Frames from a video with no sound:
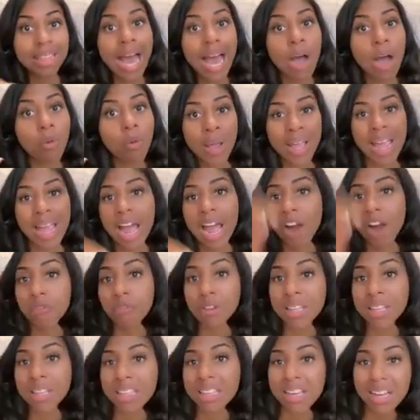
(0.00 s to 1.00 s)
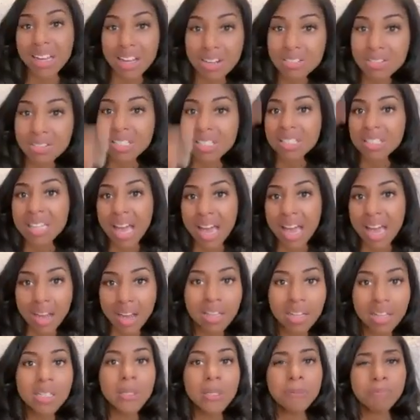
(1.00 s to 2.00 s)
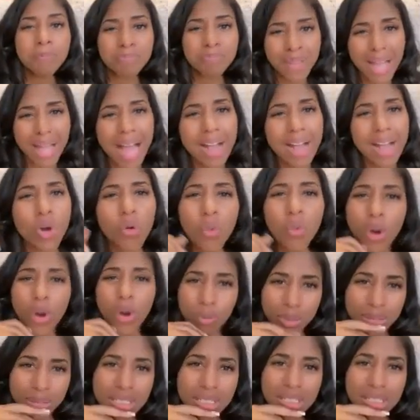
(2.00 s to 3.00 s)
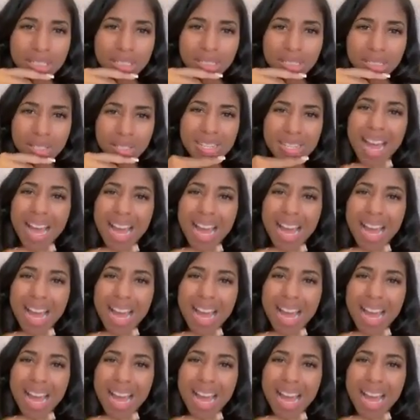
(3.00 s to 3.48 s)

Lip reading: That way, everything else is like, I could work with this.